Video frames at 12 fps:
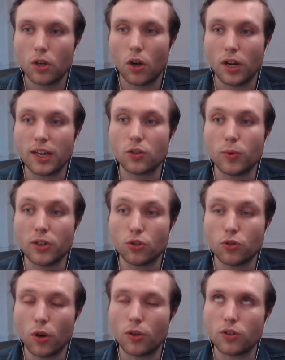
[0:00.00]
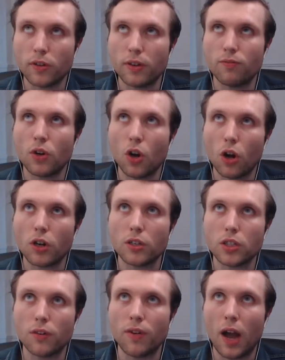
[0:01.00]

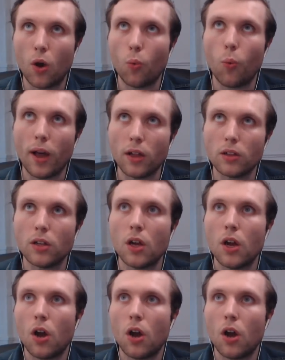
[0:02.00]
regardless of how well